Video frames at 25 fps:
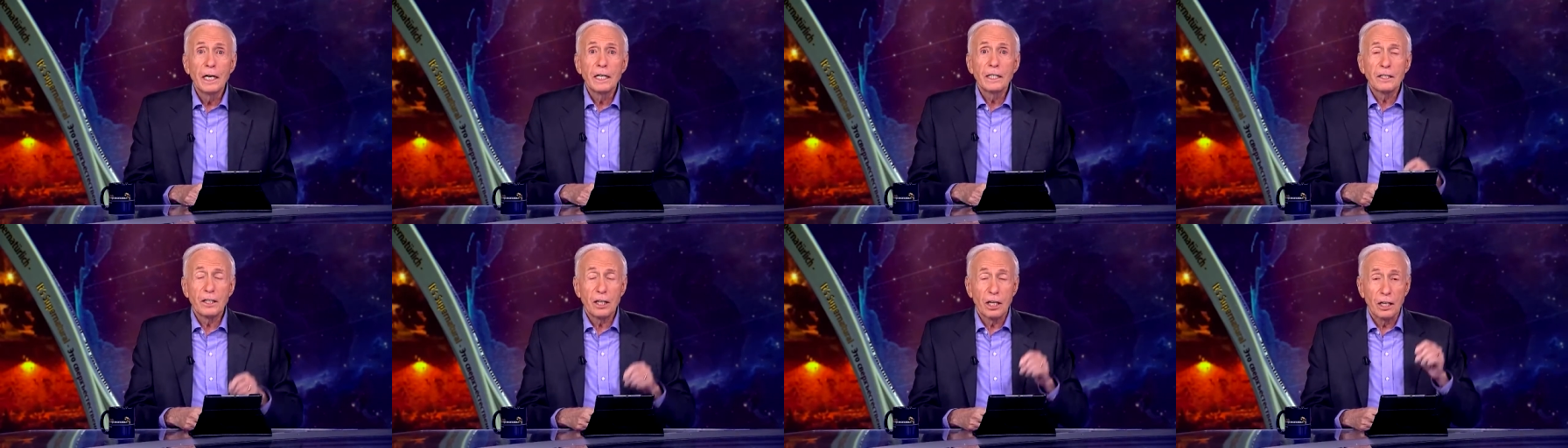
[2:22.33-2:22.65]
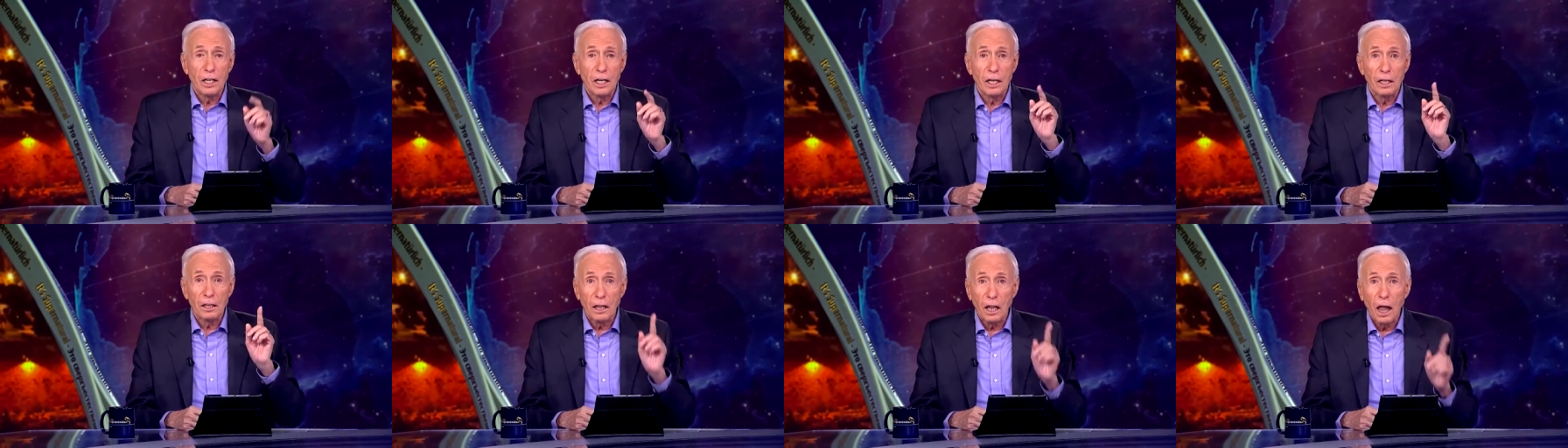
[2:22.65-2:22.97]
to
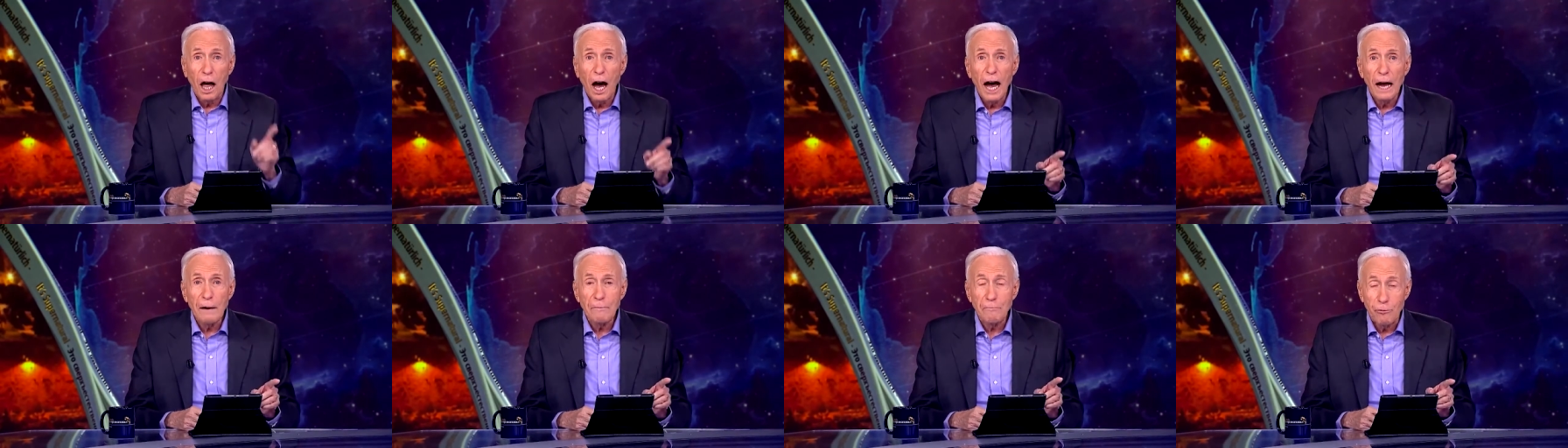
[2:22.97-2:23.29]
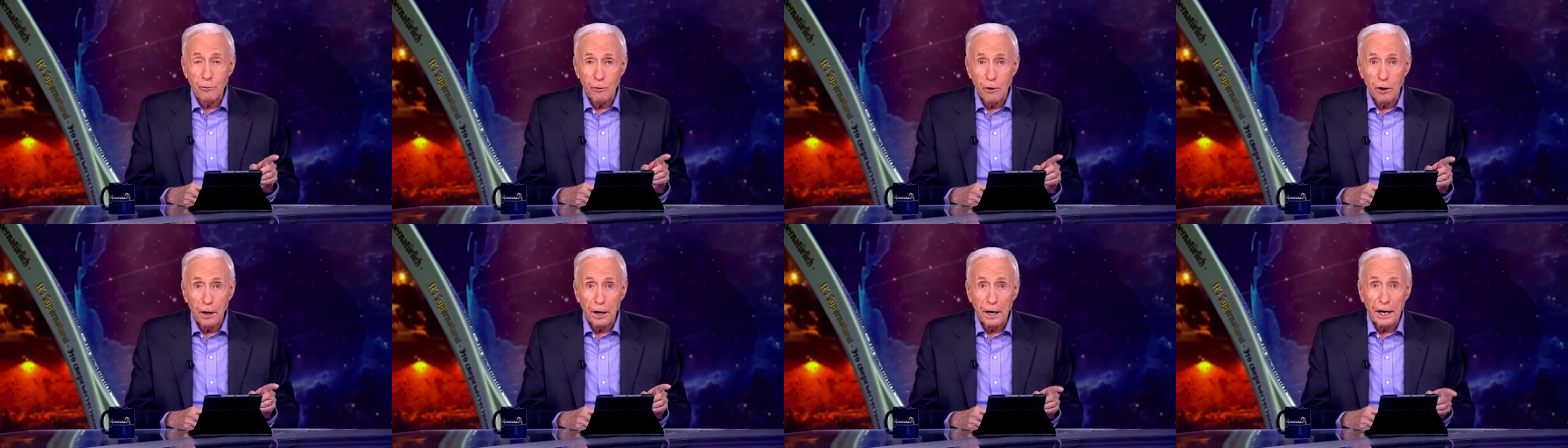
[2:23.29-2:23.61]
the
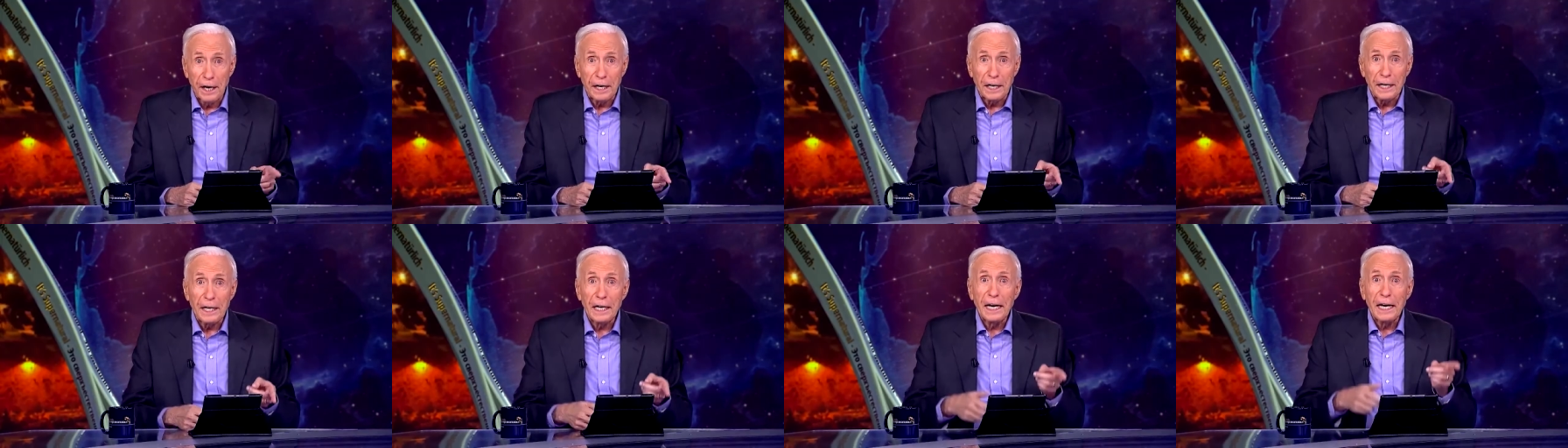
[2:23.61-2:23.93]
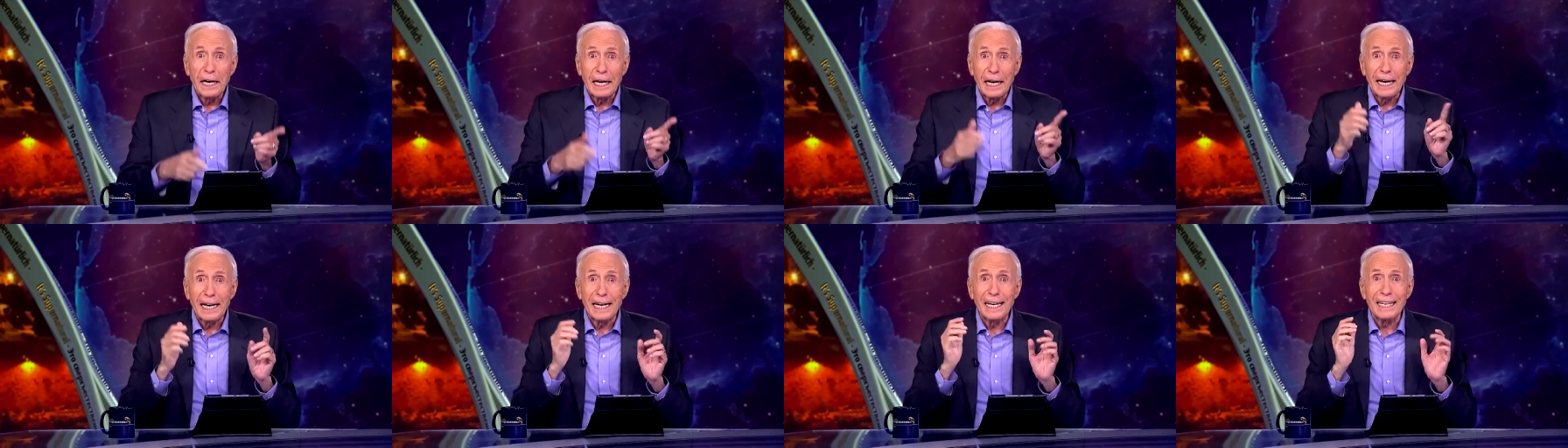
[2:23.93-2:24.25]
library
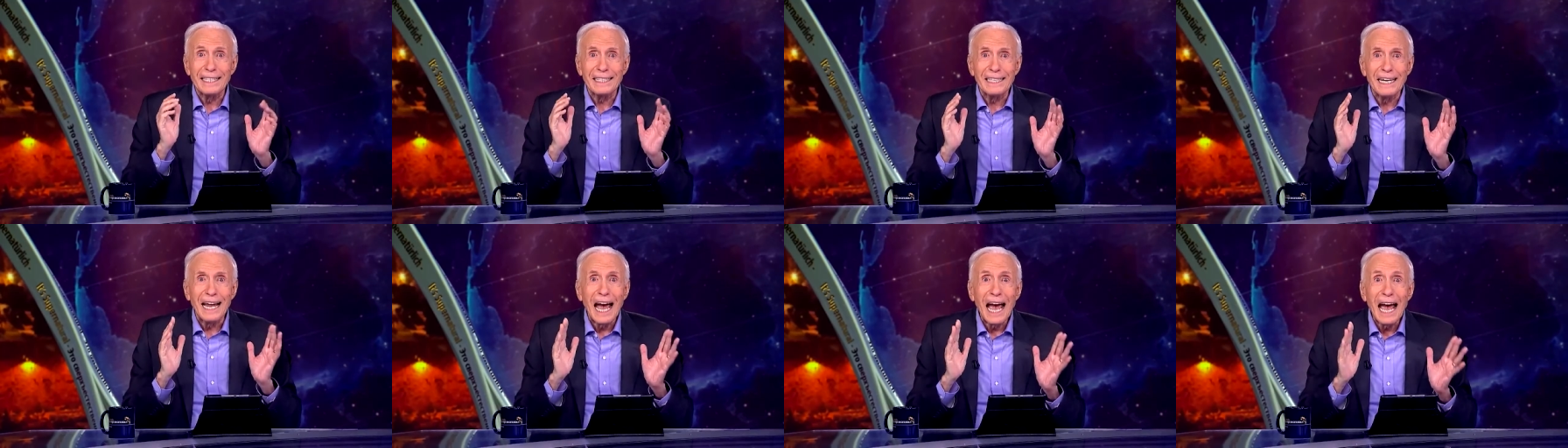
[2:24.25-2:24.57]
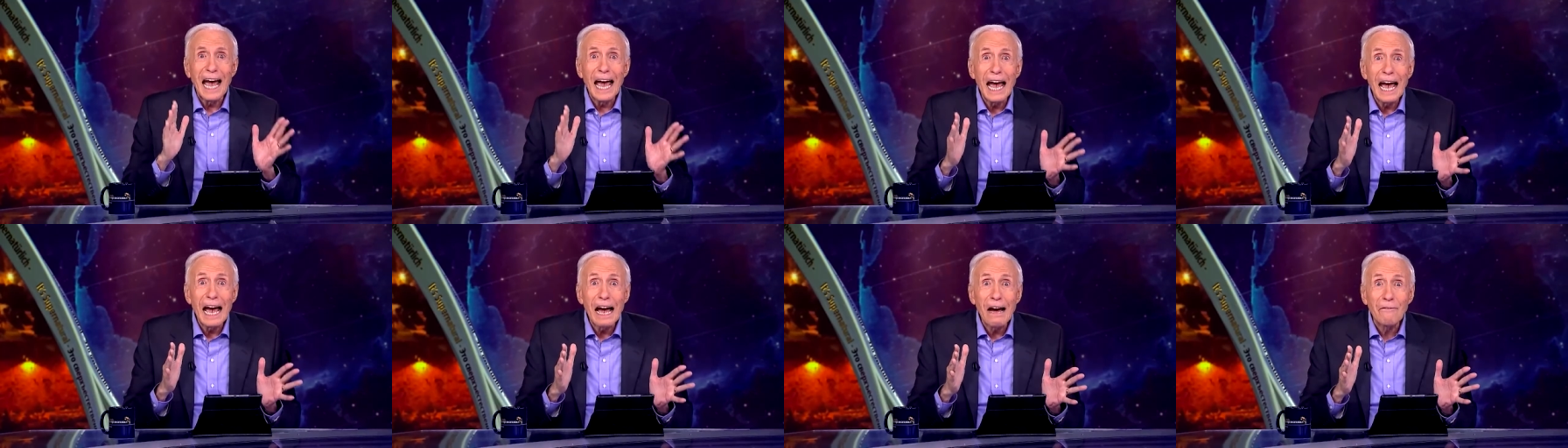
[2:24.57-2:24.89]
in
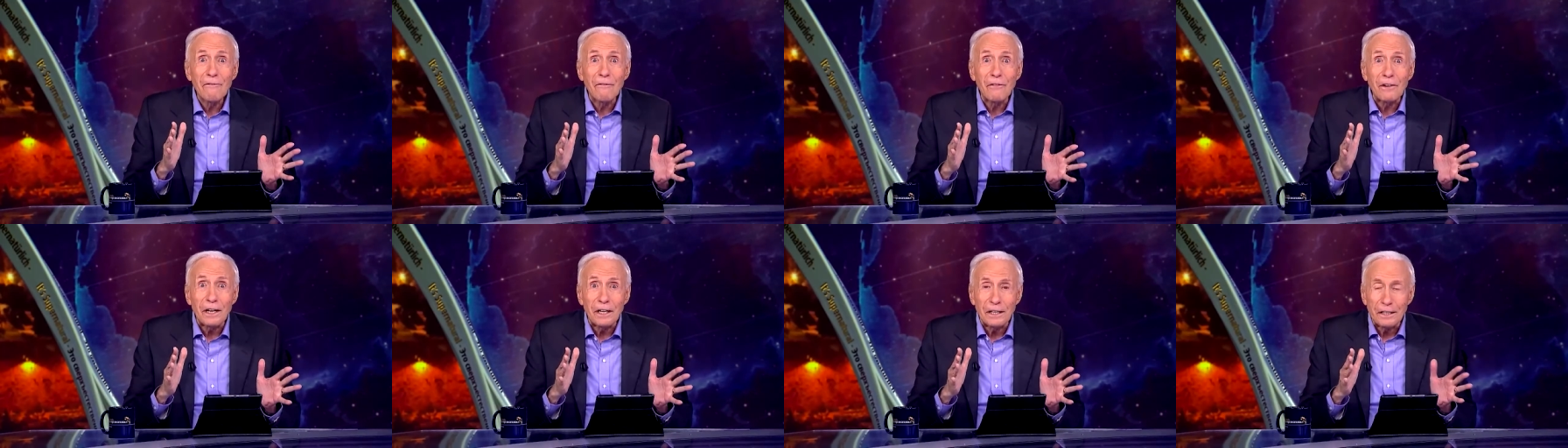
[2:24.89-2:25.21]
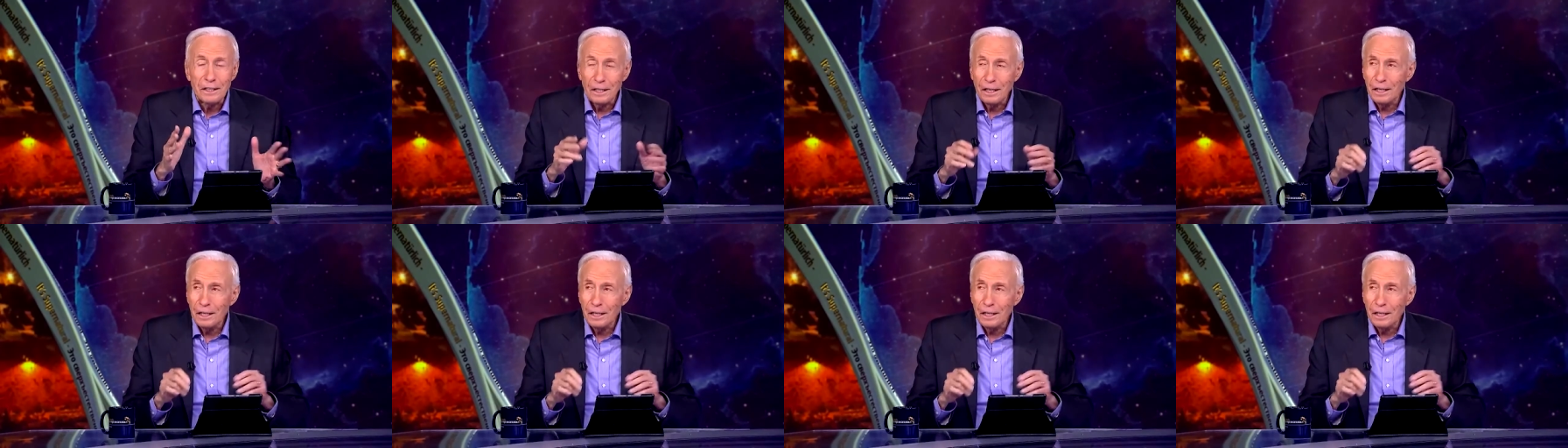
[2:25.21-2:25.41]
heaven.